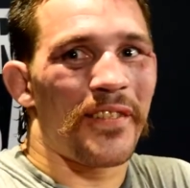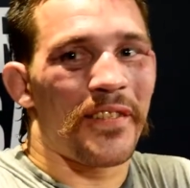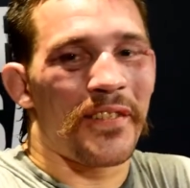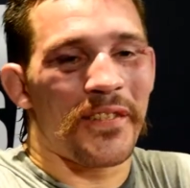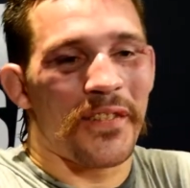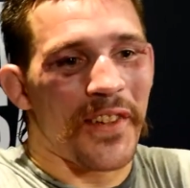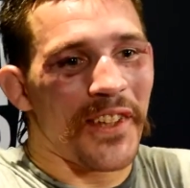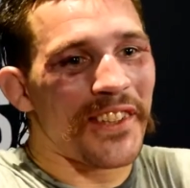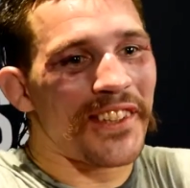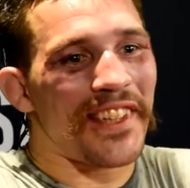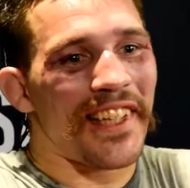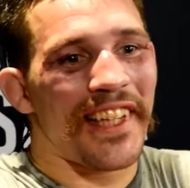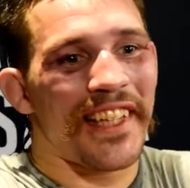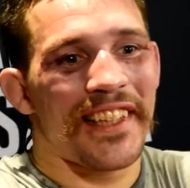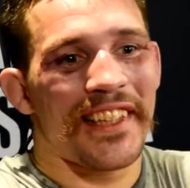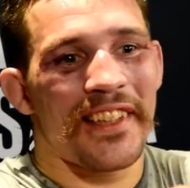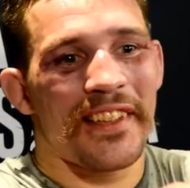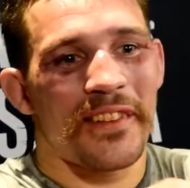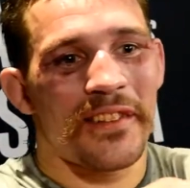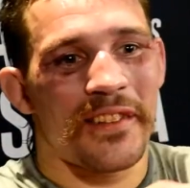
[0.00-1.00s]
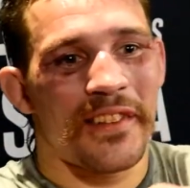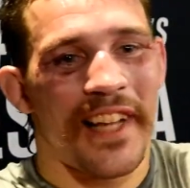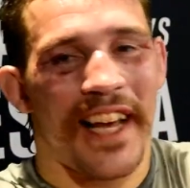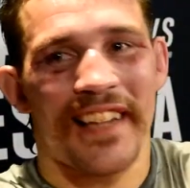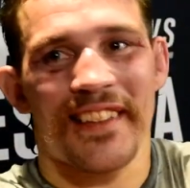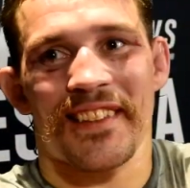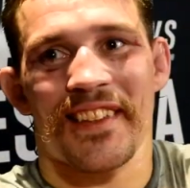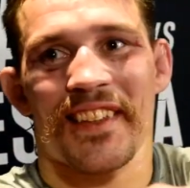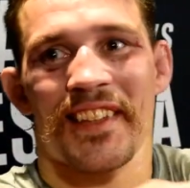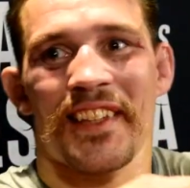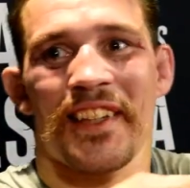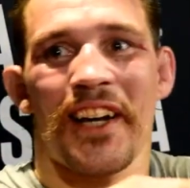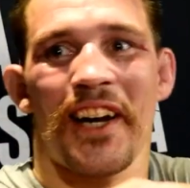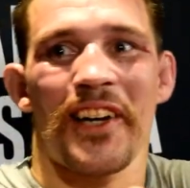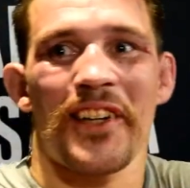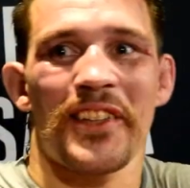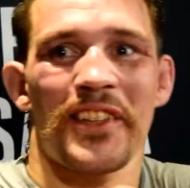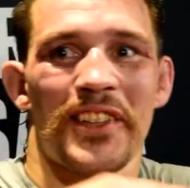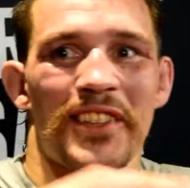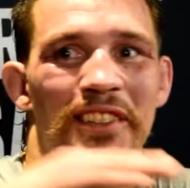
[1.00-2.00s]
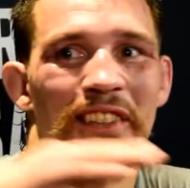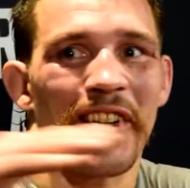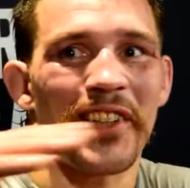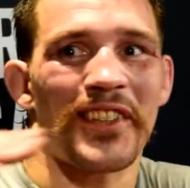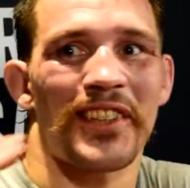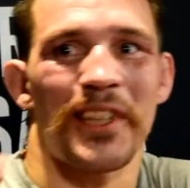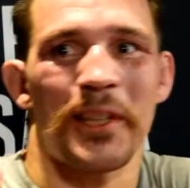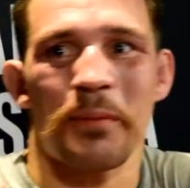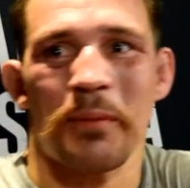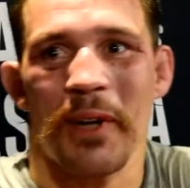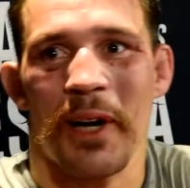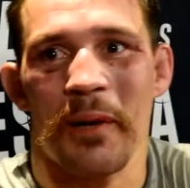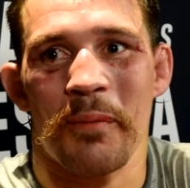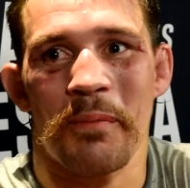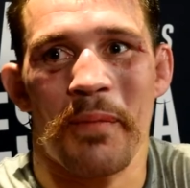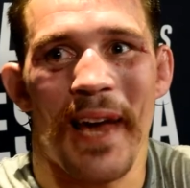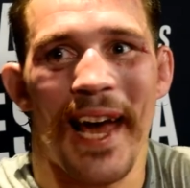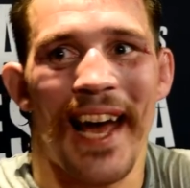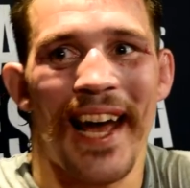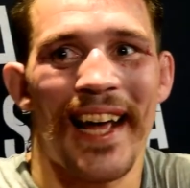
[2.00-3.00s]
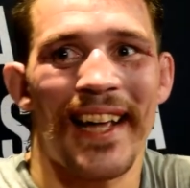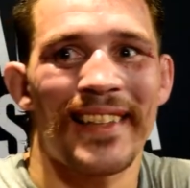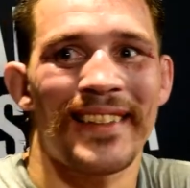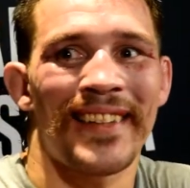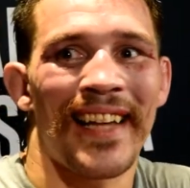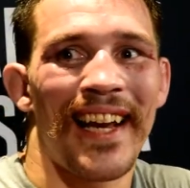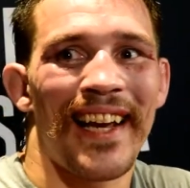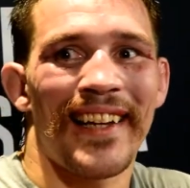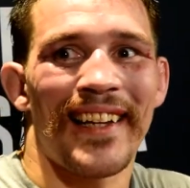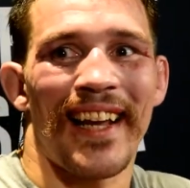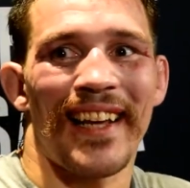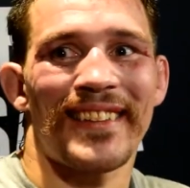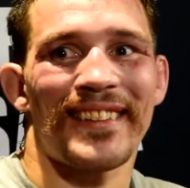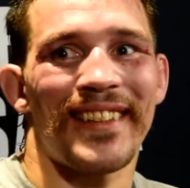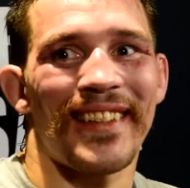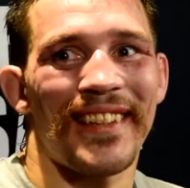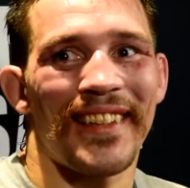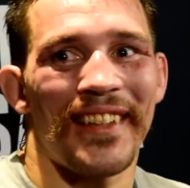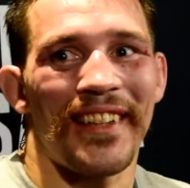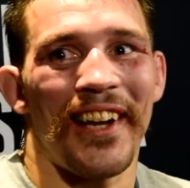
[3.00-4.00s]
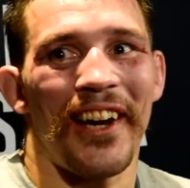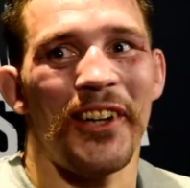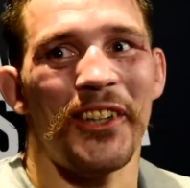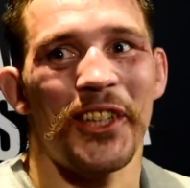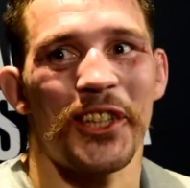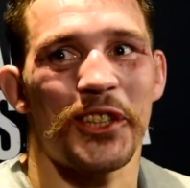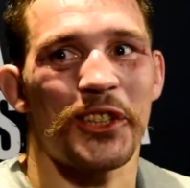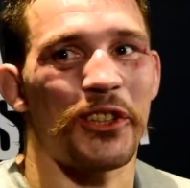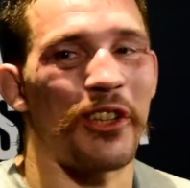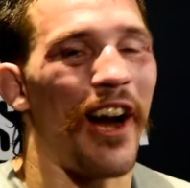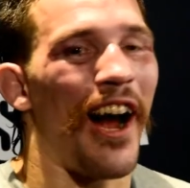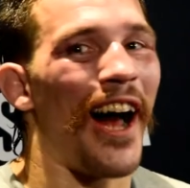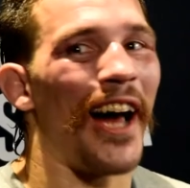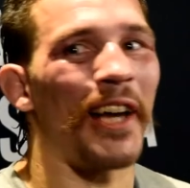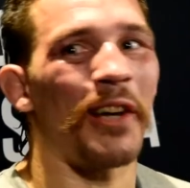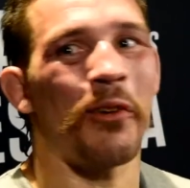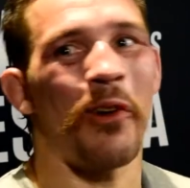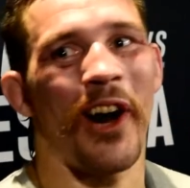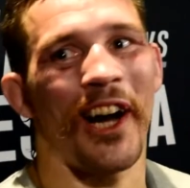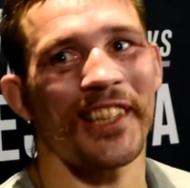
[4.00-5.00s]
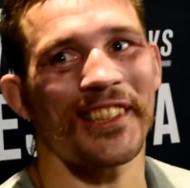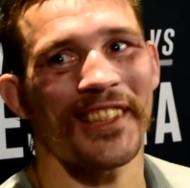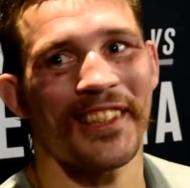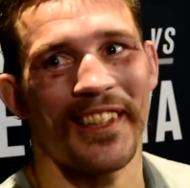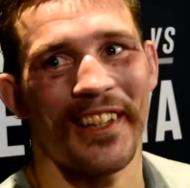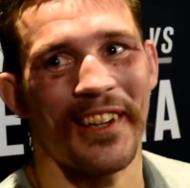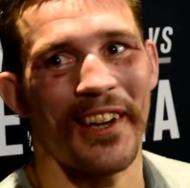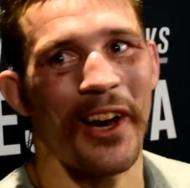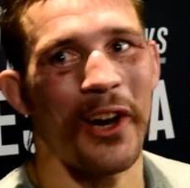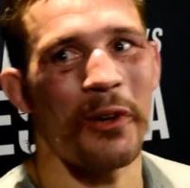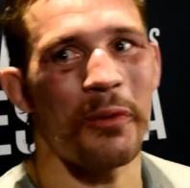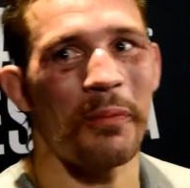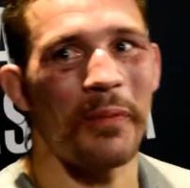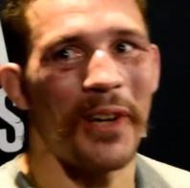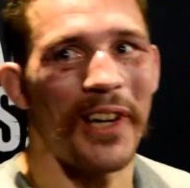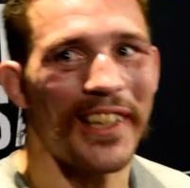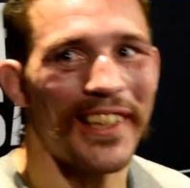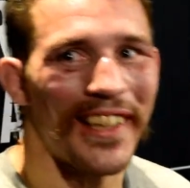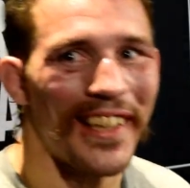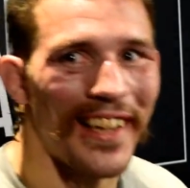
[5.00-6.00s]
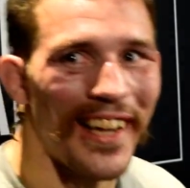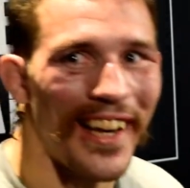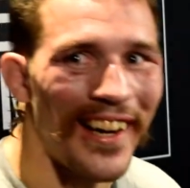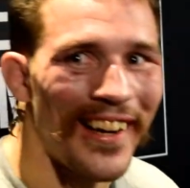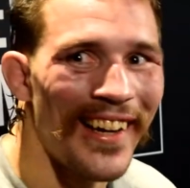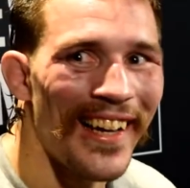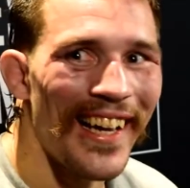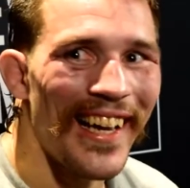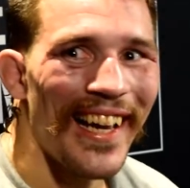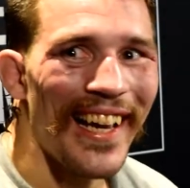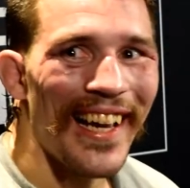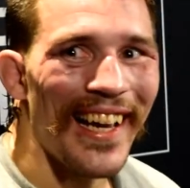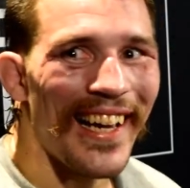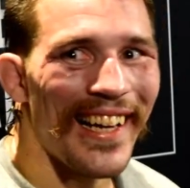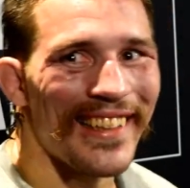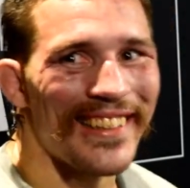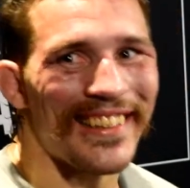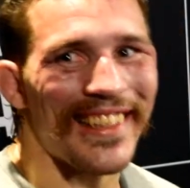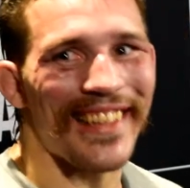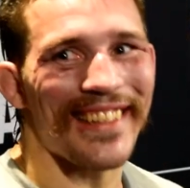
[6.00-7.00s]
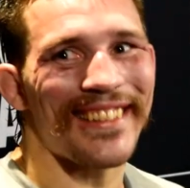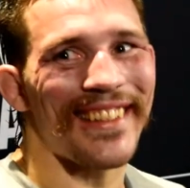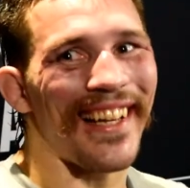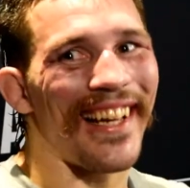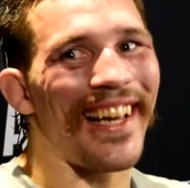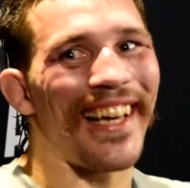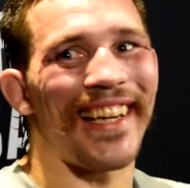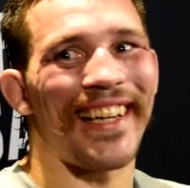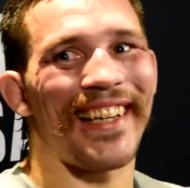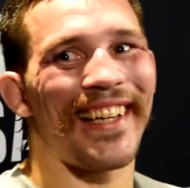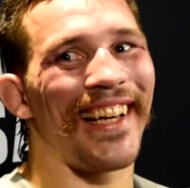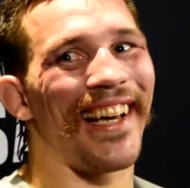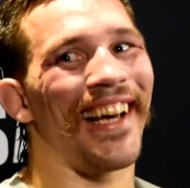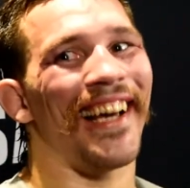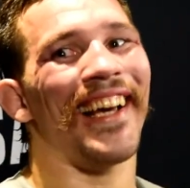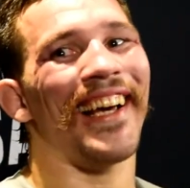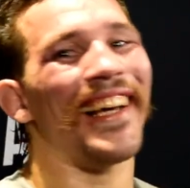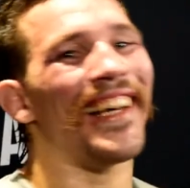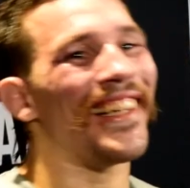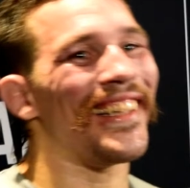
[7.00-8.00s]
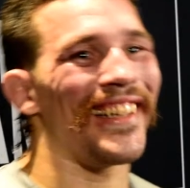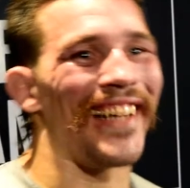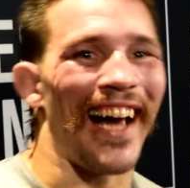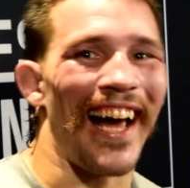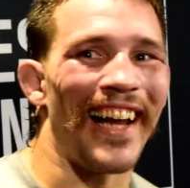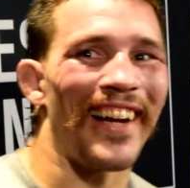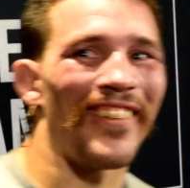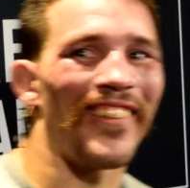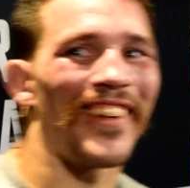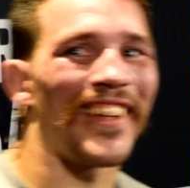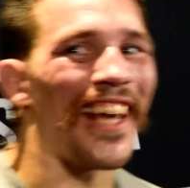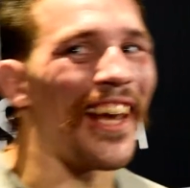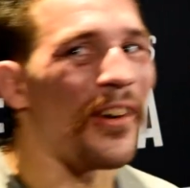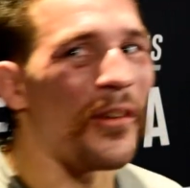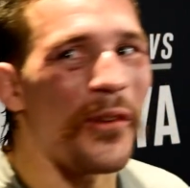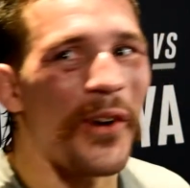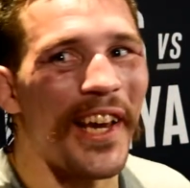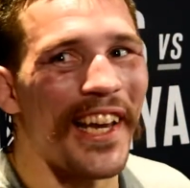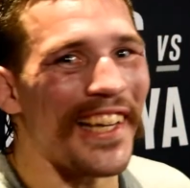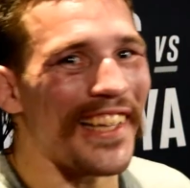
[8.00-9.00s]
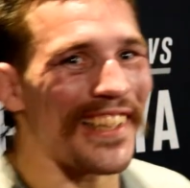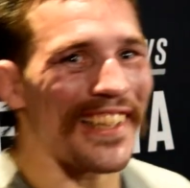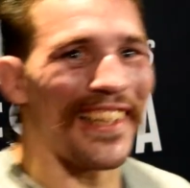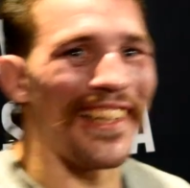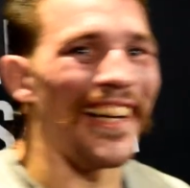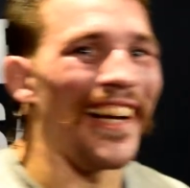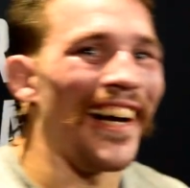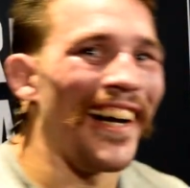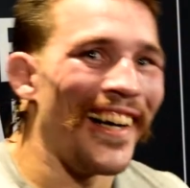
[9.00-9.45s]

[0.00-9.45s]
First thing, next thing you know, you start sleeping on beds. Next thing you know, you're crying watching The Notebook. You know, it's just like I don't want to get weak. You know.